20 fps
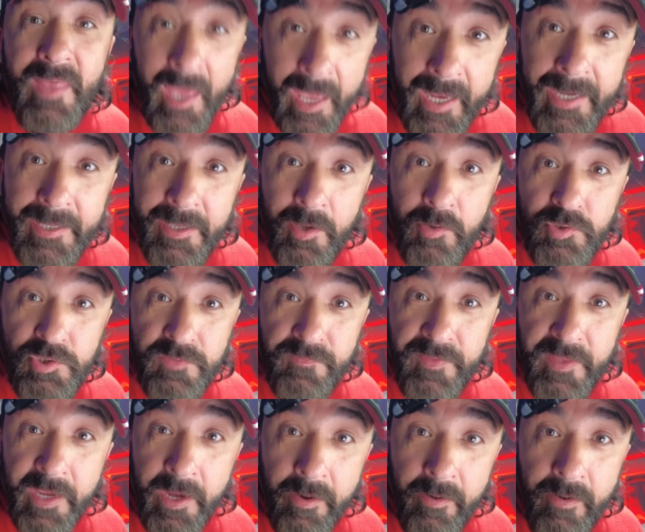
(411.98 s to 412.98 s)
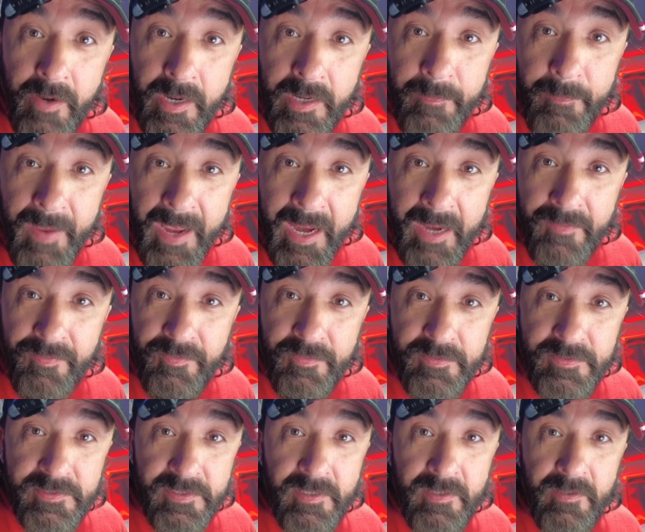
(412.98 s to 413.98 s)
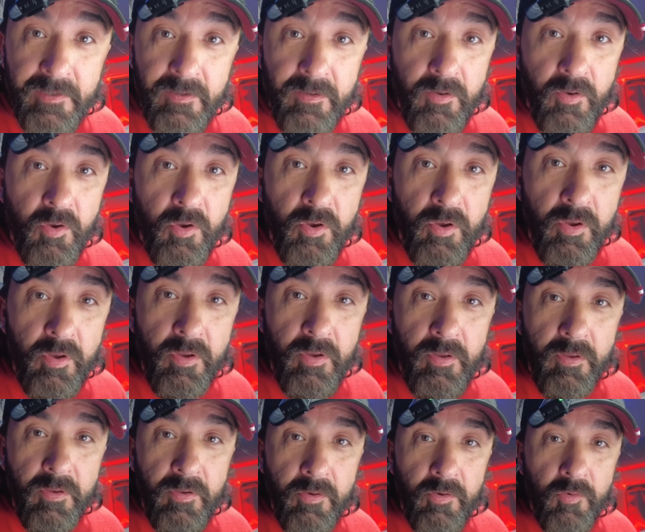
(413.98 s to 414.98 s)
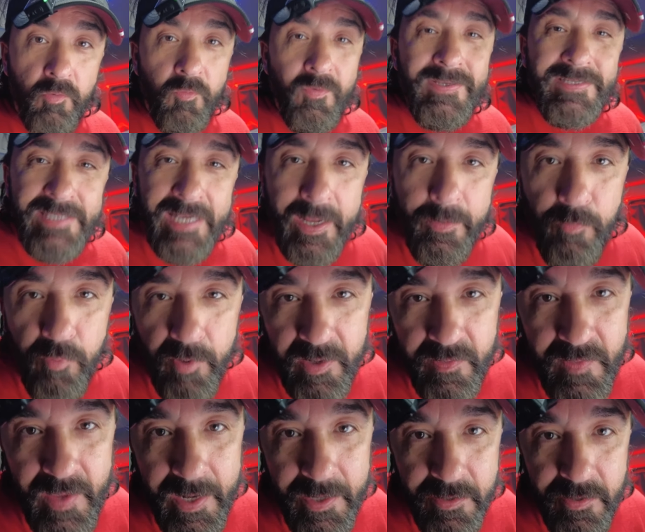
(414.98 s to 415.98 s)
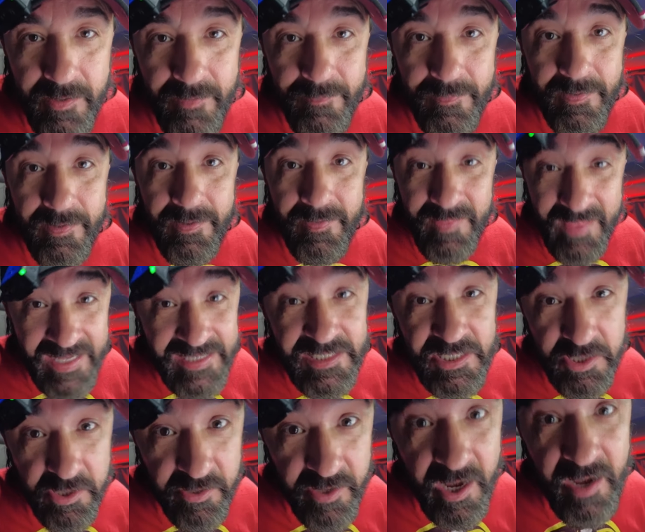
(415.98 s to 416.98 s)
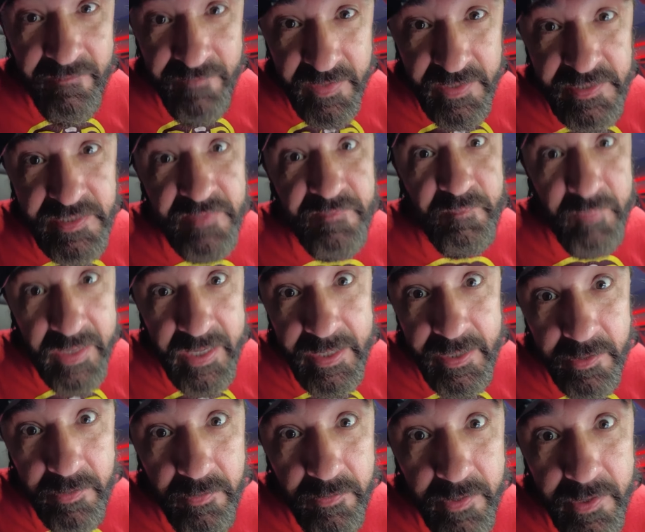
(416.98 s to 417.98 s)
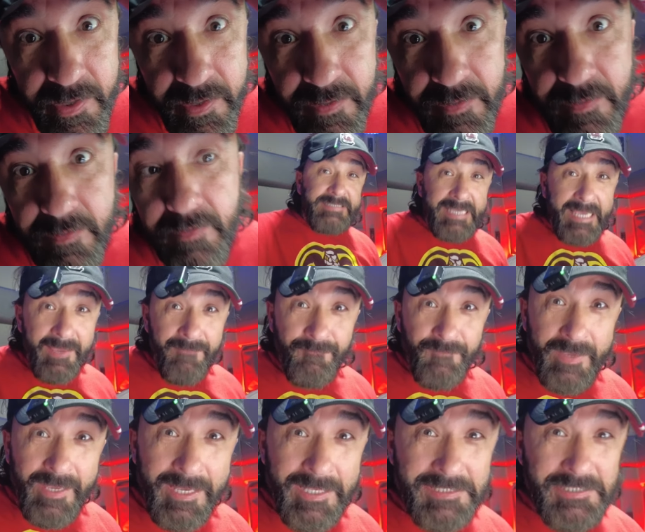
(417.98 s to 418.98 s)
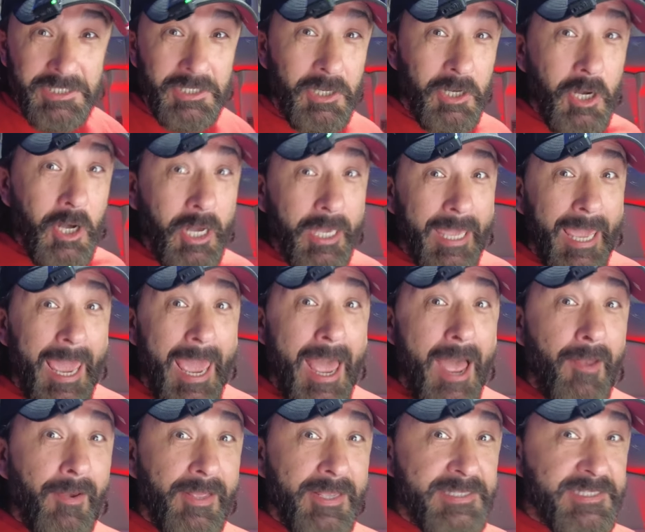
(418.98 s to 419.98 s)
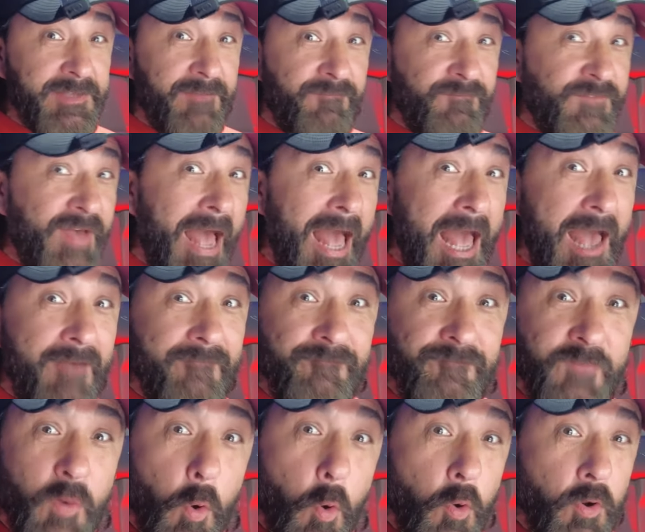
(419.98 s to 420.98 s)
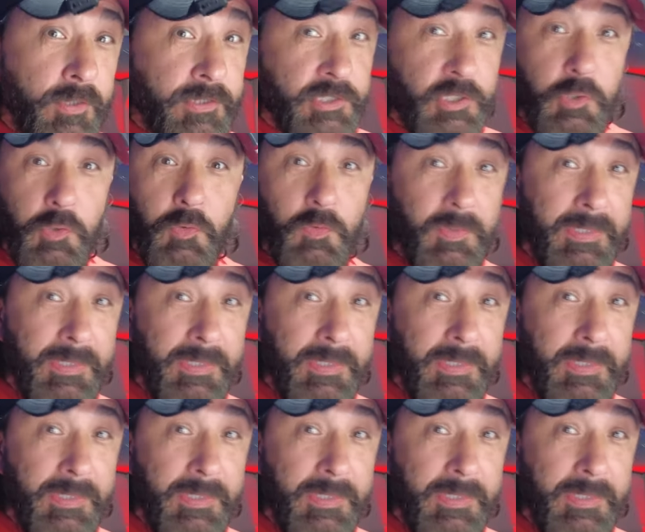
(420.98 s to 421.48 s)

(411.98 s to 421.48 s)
the head coach of the Carolina Panthers. Reason I bring that up, that's good offensive pedigree. Defense, look out. It's a five four two